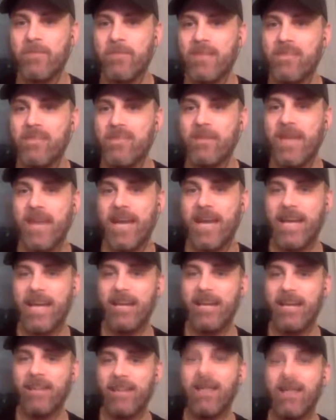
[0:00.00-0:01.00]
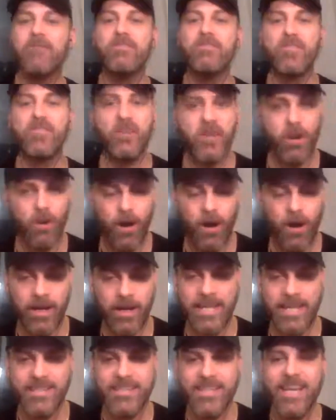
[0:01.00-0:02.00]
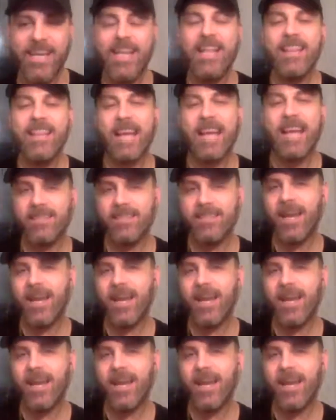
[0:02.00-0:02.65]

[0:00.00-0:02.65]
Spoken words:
So we had studio audience. That's